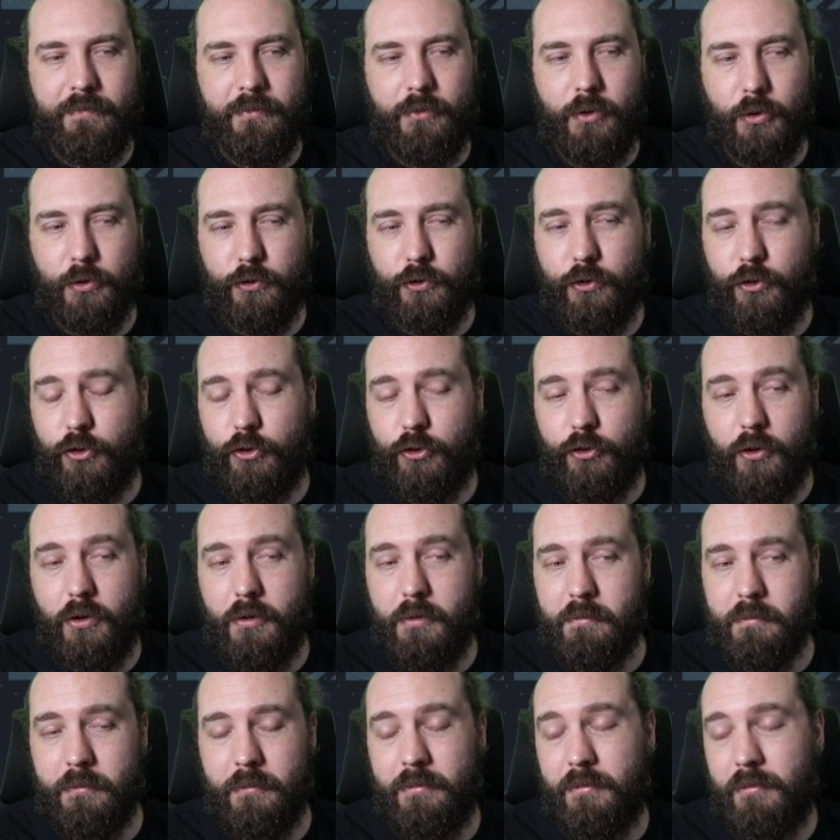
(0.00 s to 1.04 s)
does
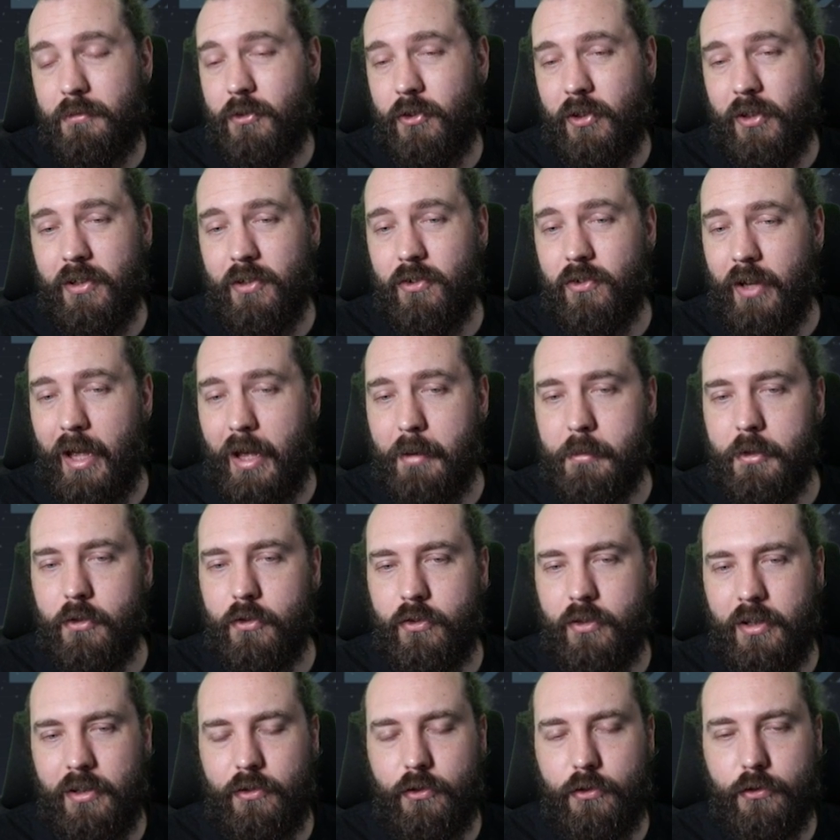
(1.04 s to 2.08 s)
some siege
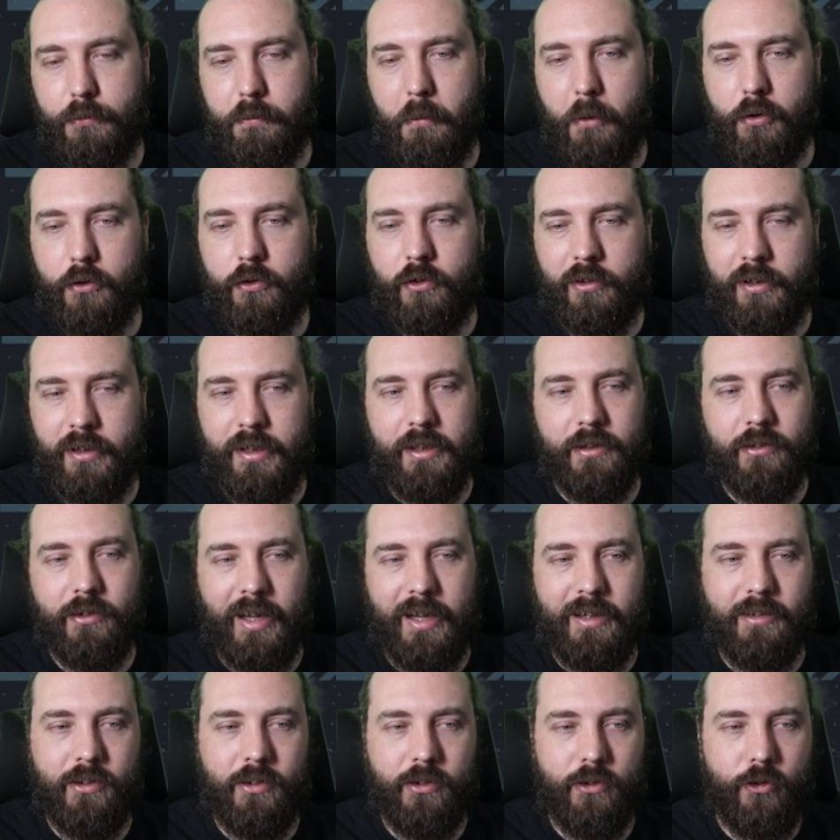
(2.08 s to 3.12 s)
damage. This is mostly its
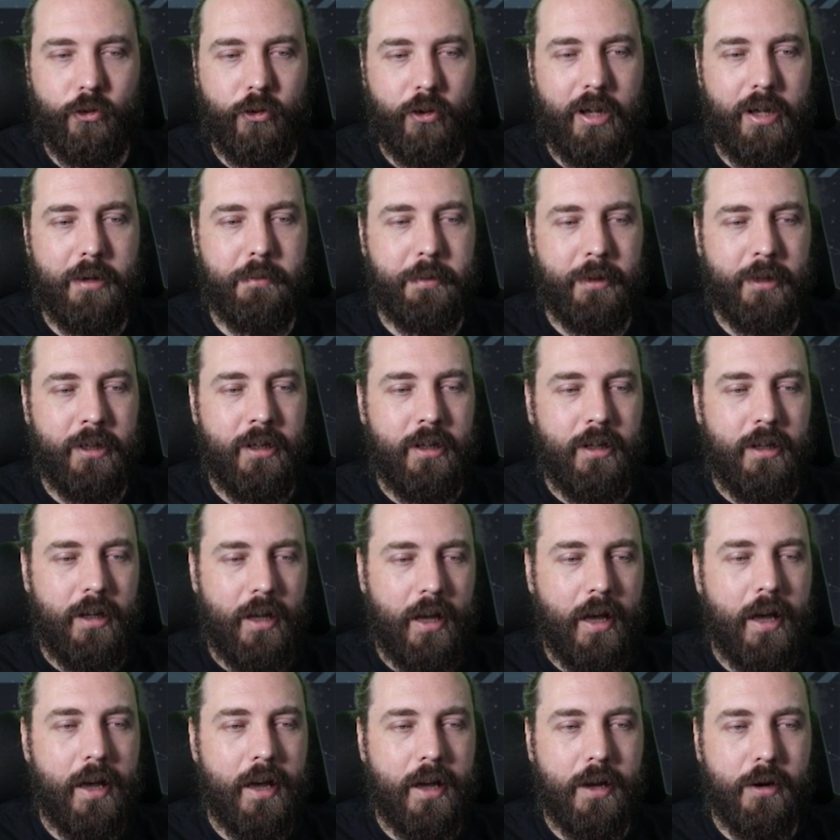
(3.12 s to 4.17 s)
anti-ship,
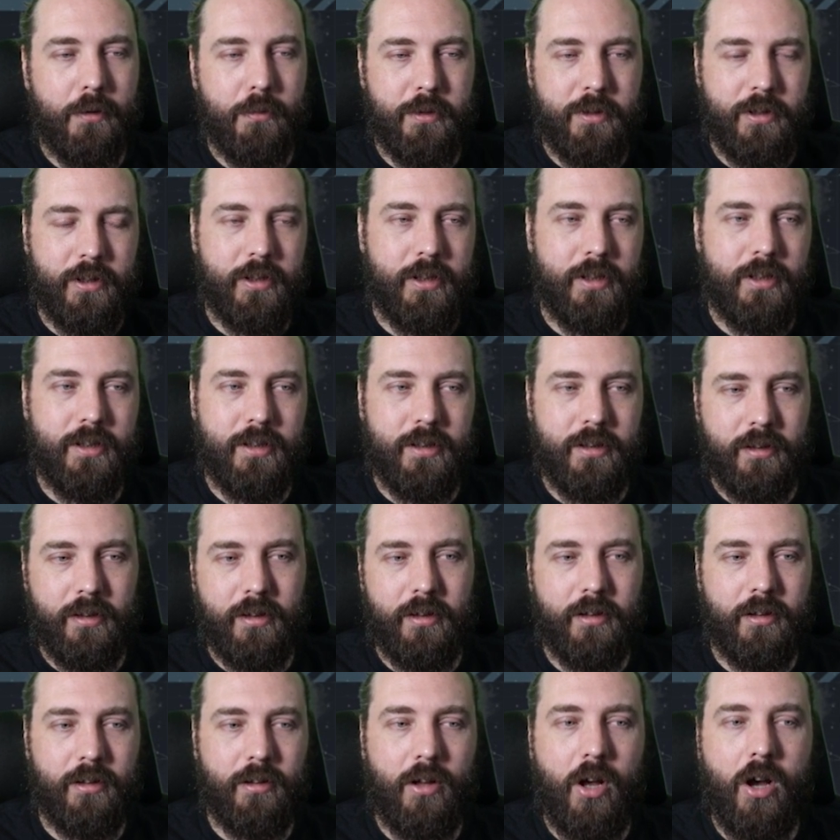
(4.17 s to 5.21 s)
with a
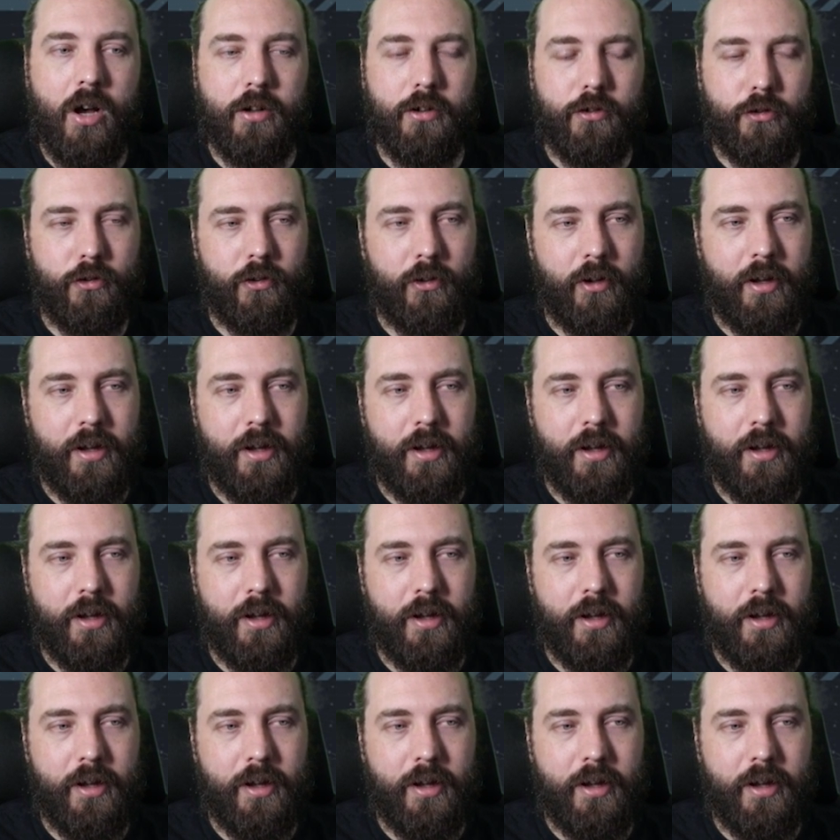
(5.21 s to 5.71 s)
large